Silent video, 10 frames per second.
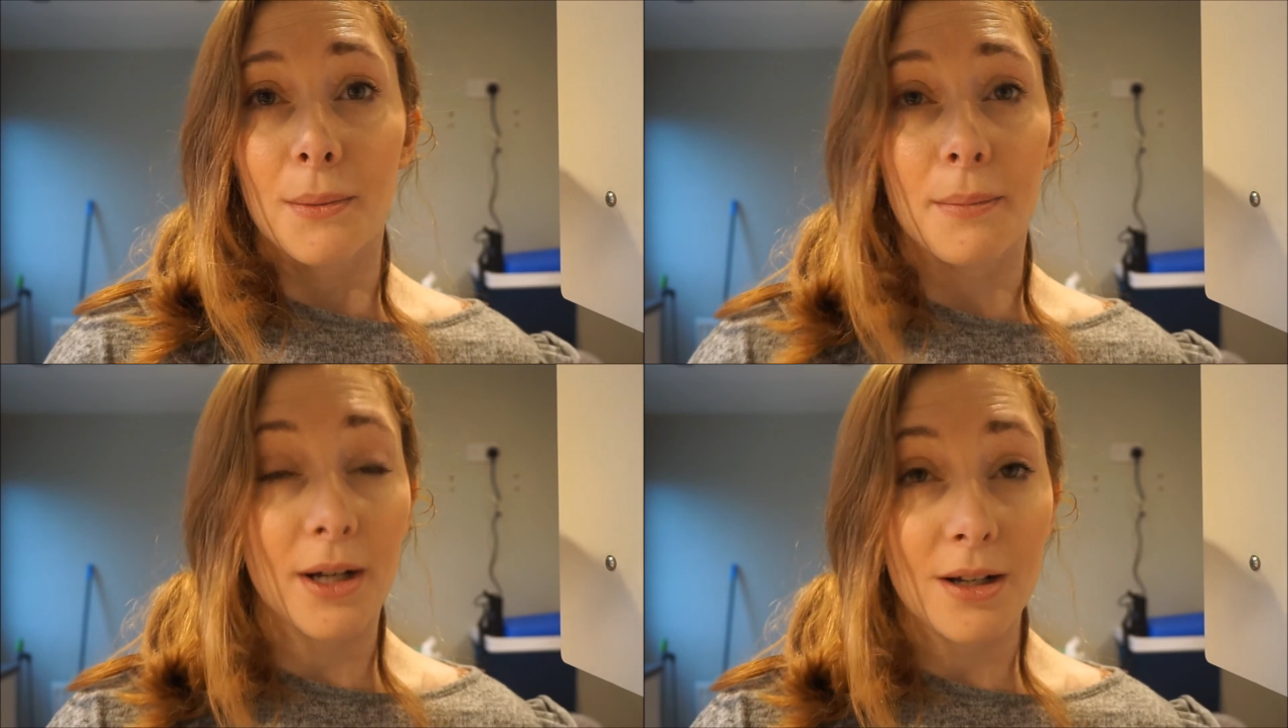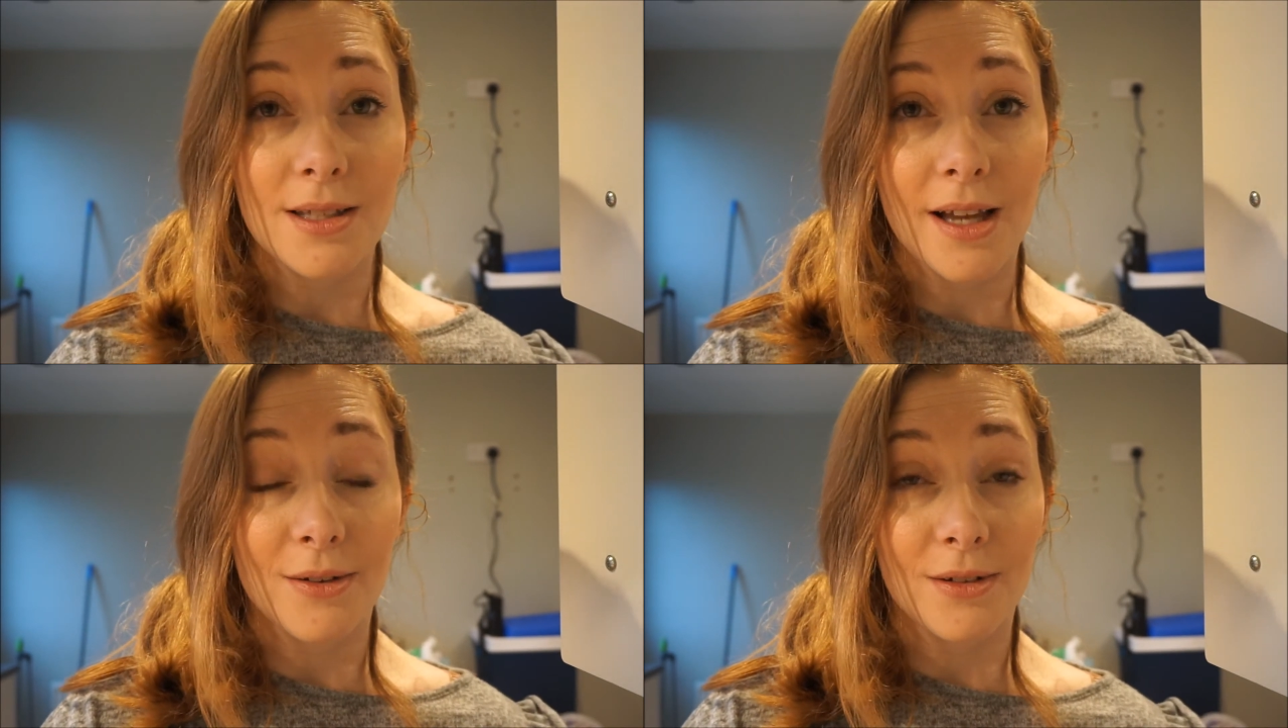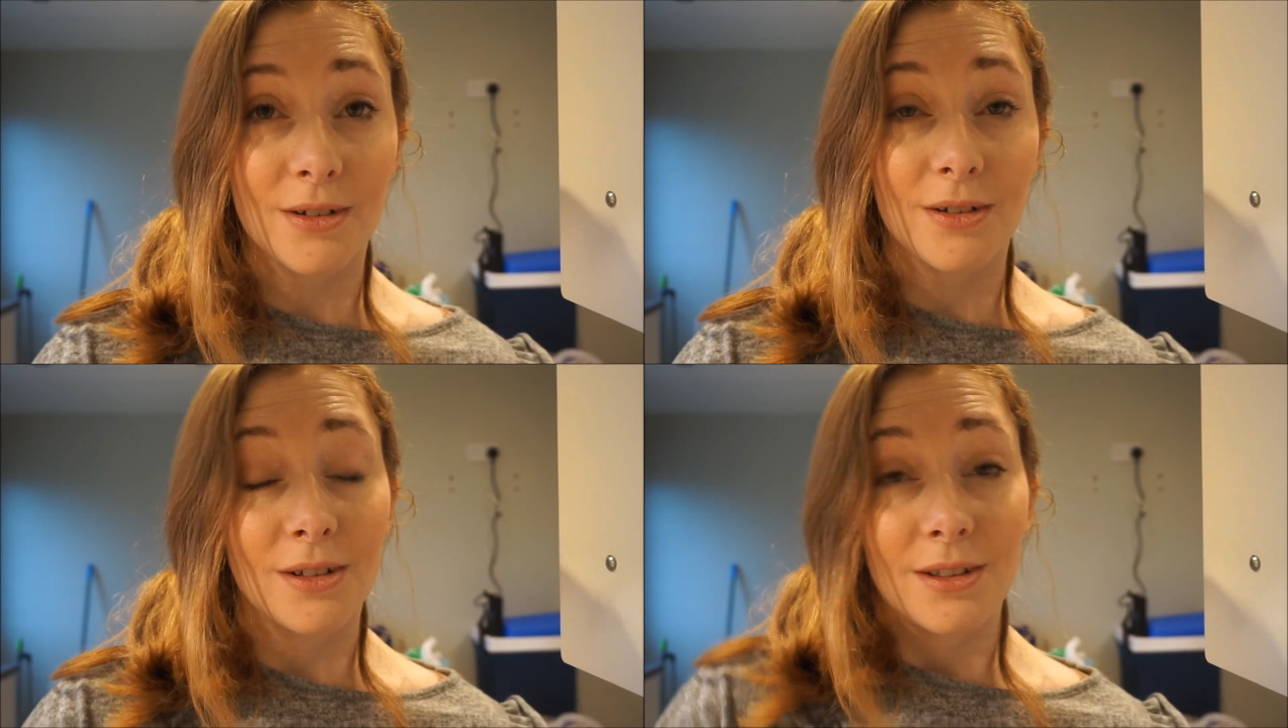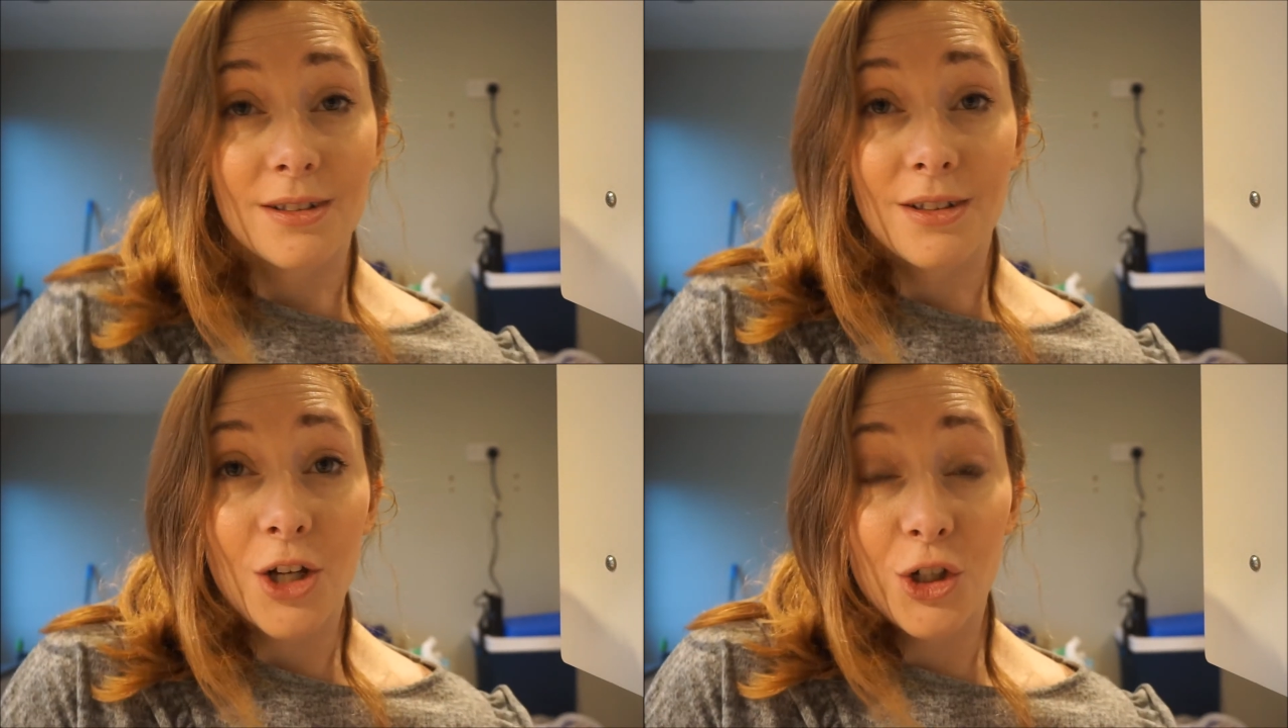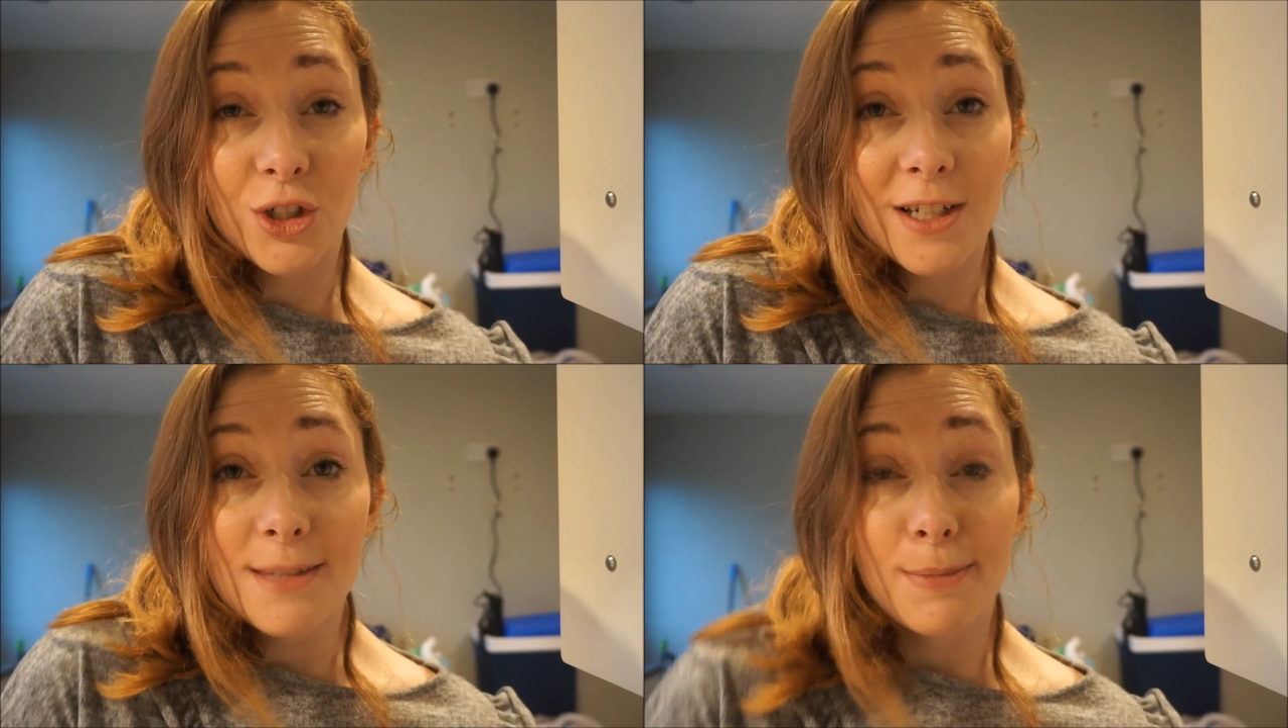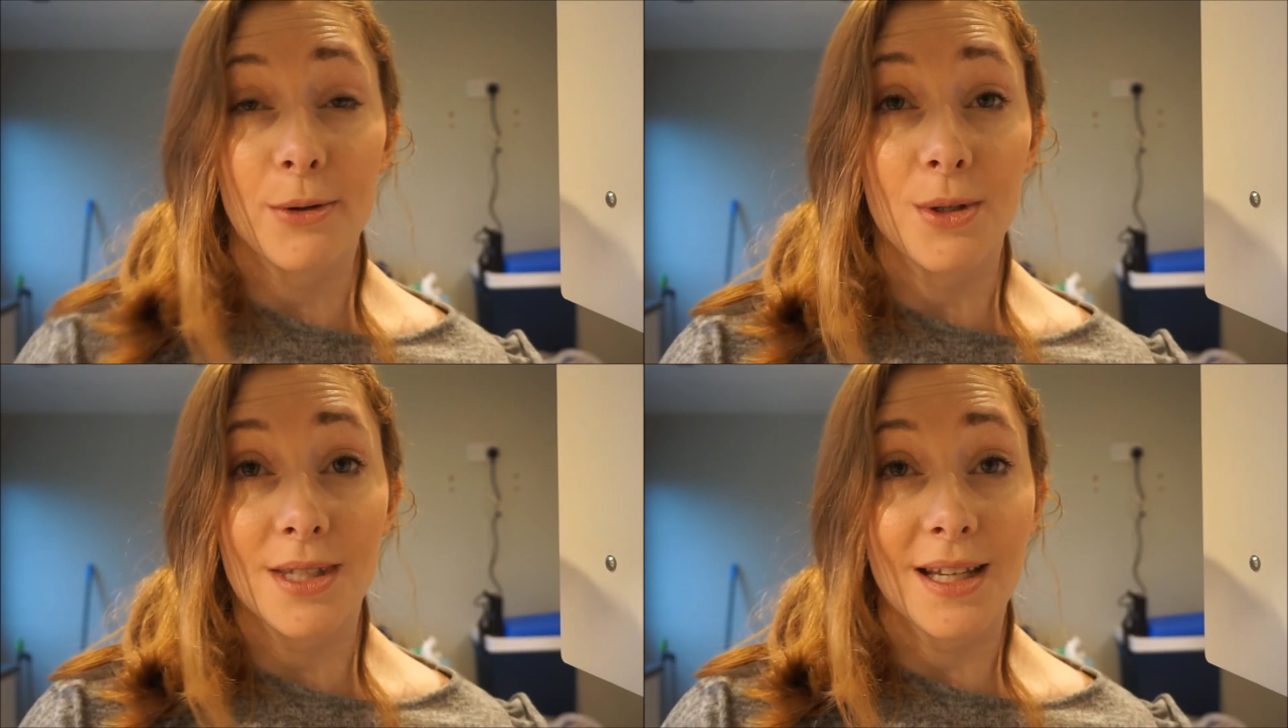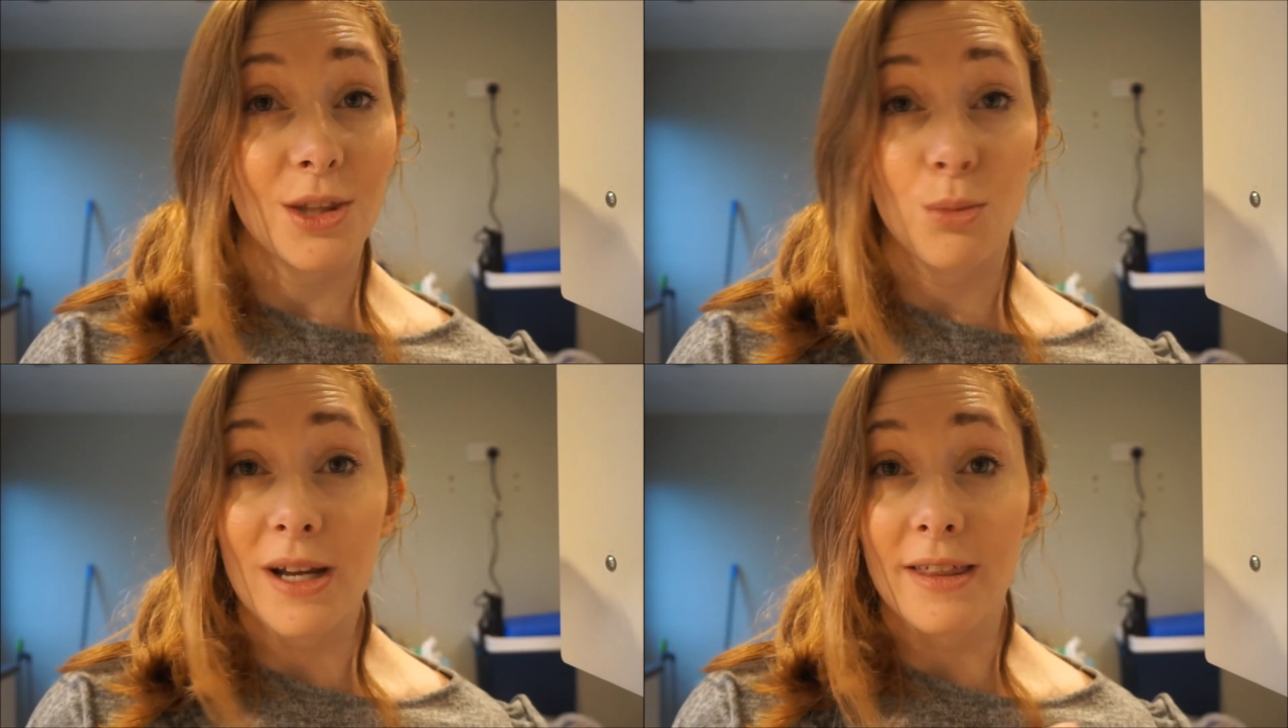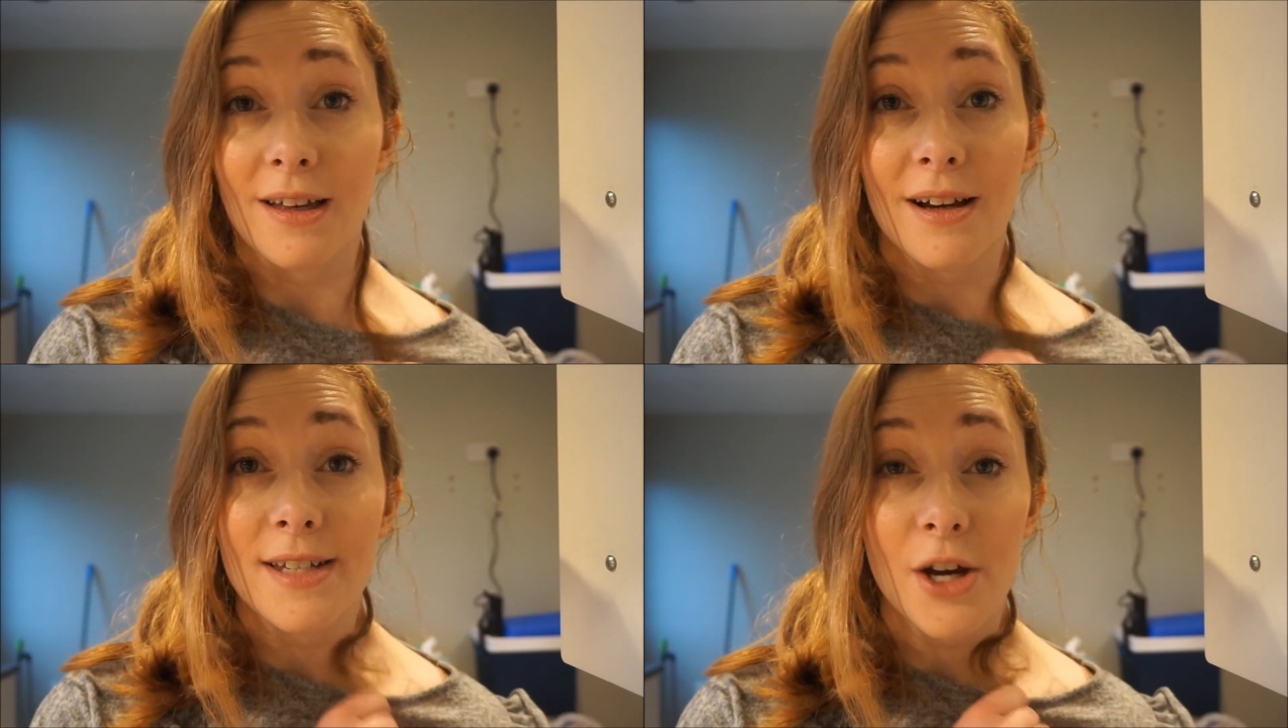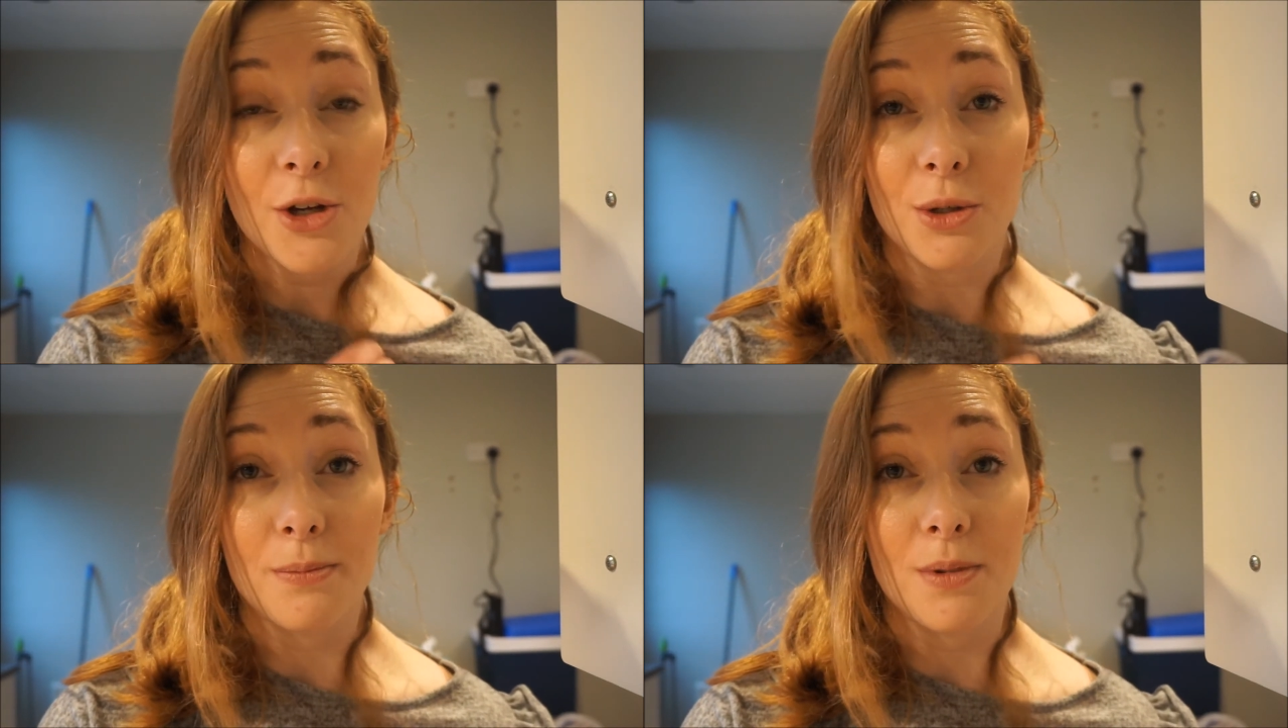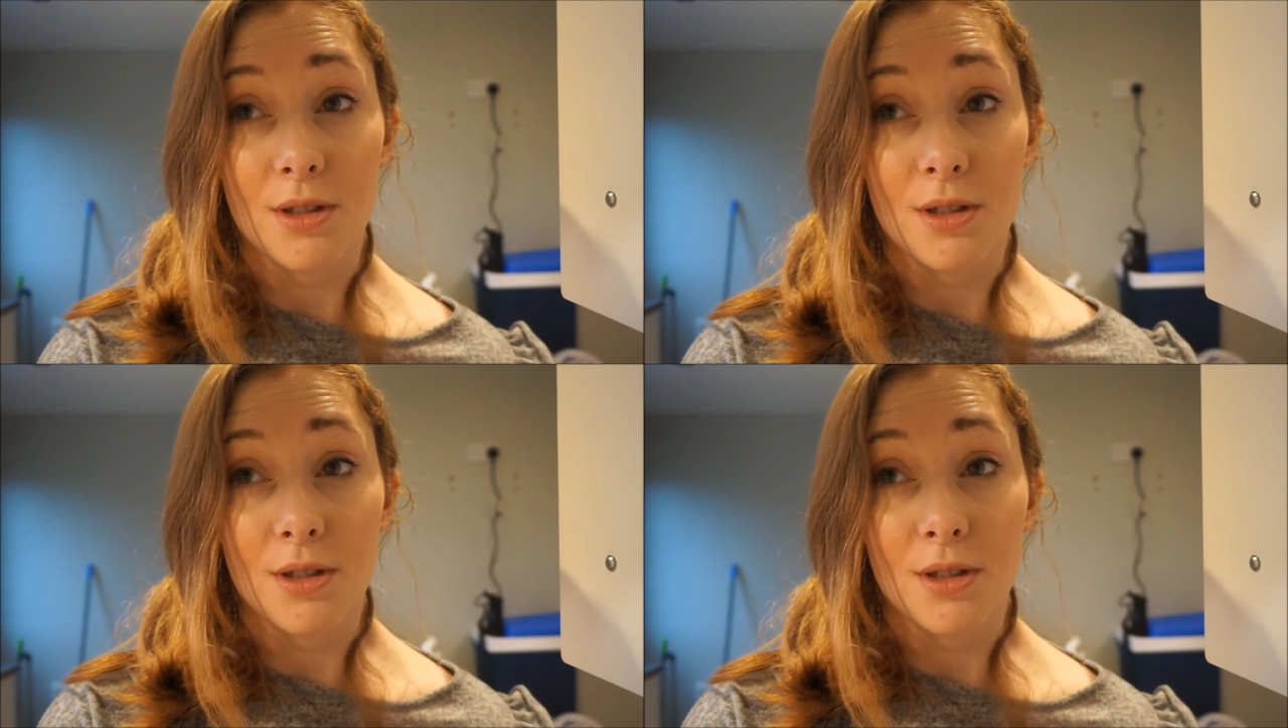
because I couldn't experience it in the way that I'd hoped.